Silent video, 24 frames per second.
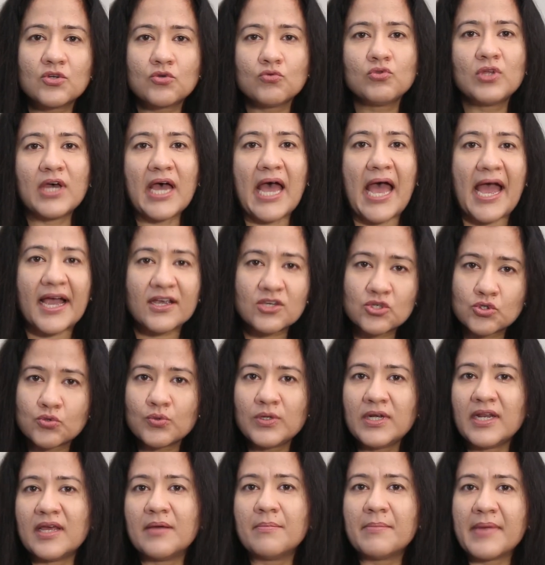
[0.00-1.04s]
to the
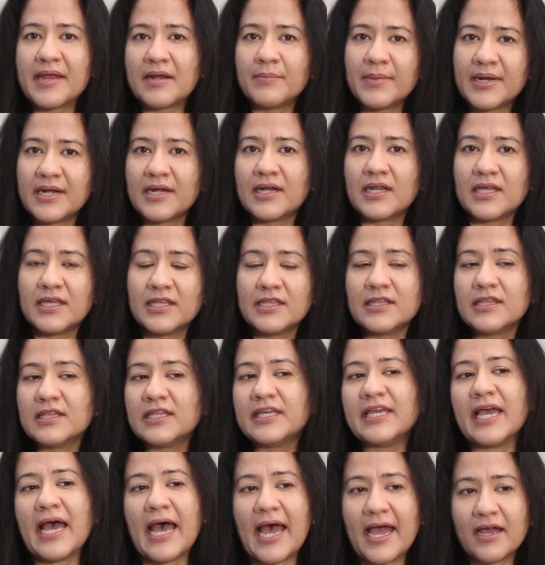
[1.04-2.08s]
actual amendment in
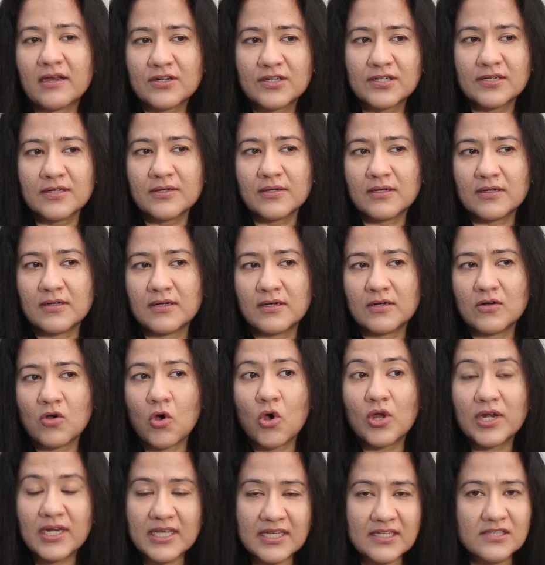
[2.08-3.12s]
the Act
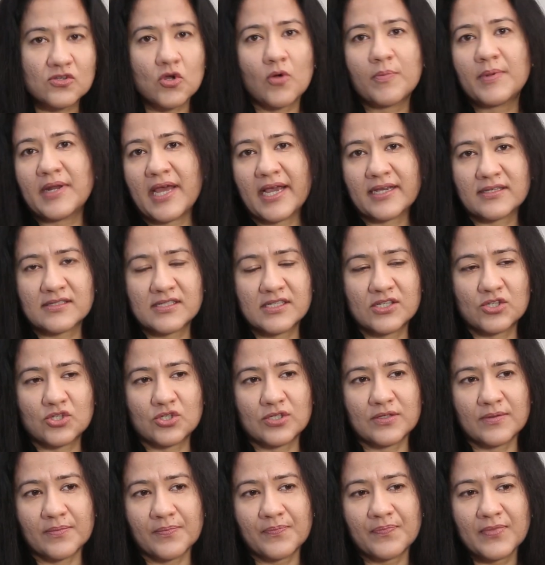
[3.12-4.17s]
on ESOP
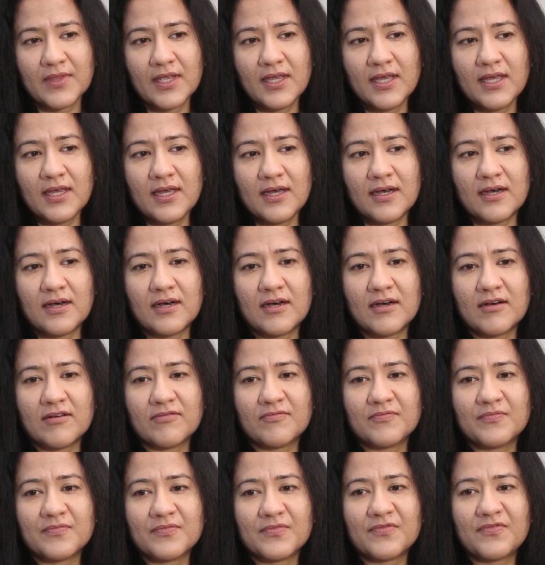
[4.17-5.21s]
taxation.
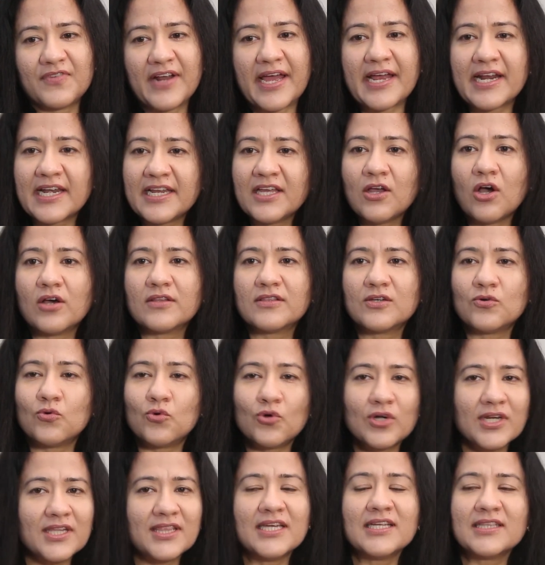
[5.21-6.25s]
Frankly, the
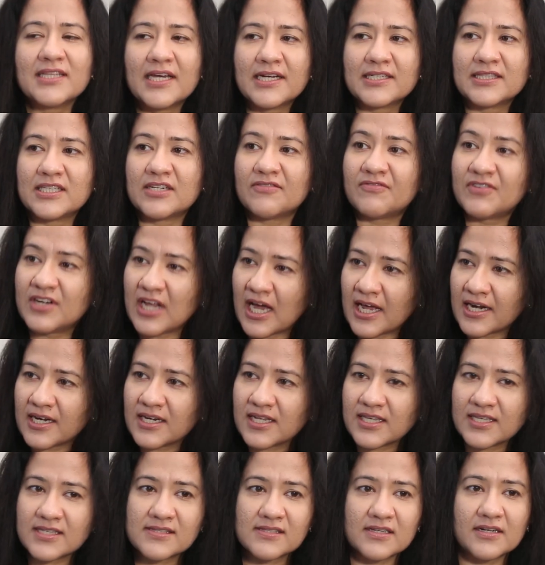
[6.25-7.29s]
only thing that they've
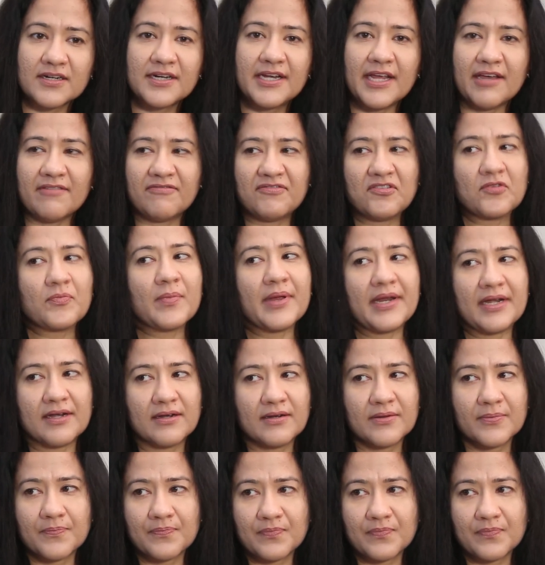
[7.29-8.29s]
done is a deferment,